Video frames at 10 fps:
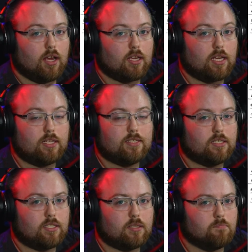he
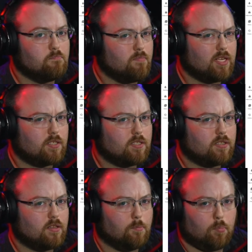
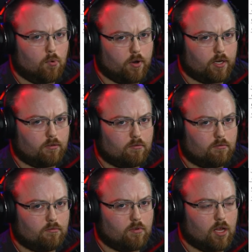missed the point.
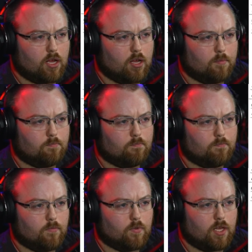
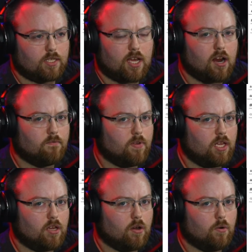The entire
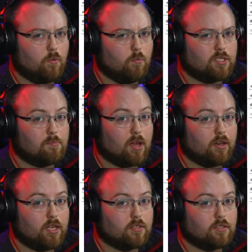video was
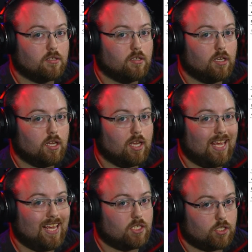about his
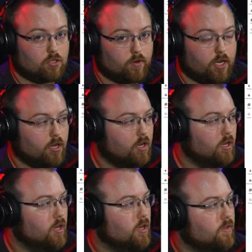history.
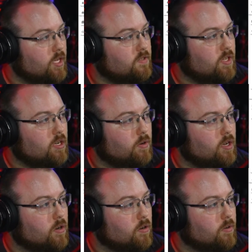This video
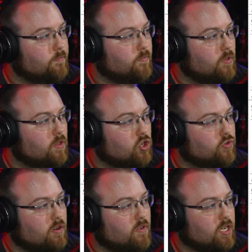here, the
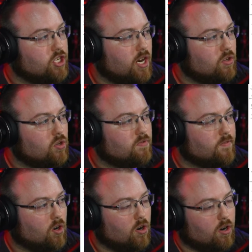Trainwreck channel you've
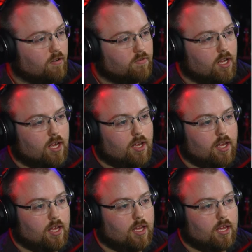never heard of,
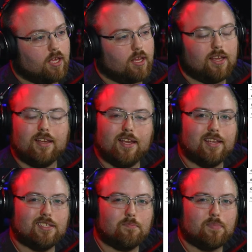
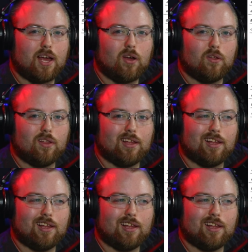is about